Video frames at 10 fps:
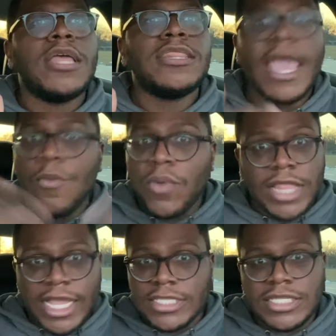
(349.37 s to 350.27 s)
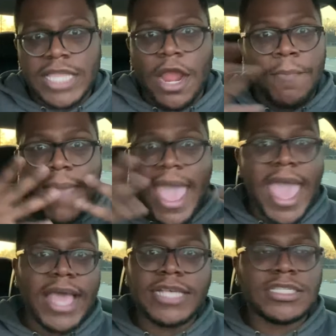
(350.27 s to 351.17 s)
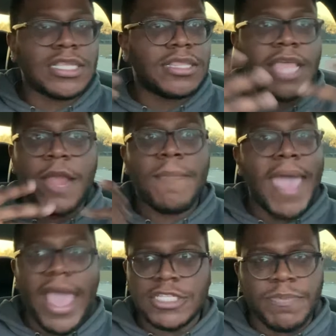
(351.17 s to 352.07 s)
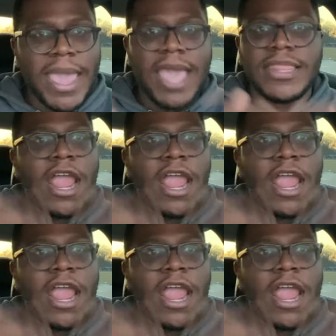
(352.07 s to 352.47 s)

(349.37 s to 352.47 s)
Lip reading: they released their mask ban,